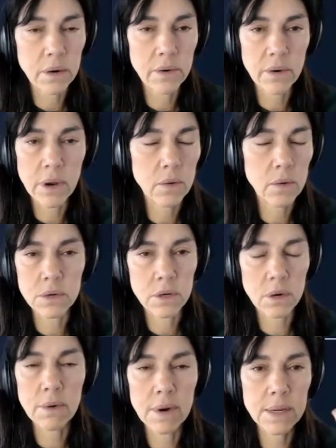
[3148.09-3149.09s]
dairy or
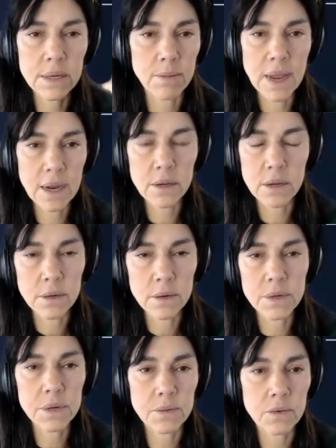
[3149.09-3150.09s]
tolerate some
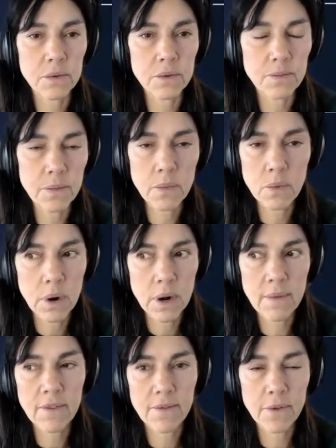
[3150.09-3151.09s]
lactose or
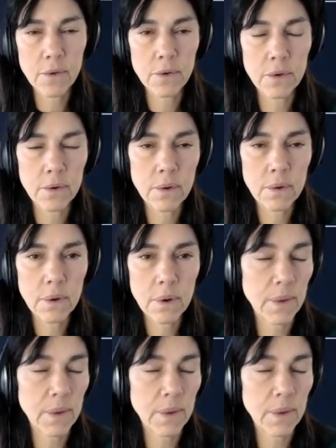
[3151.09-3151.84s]
whatever food.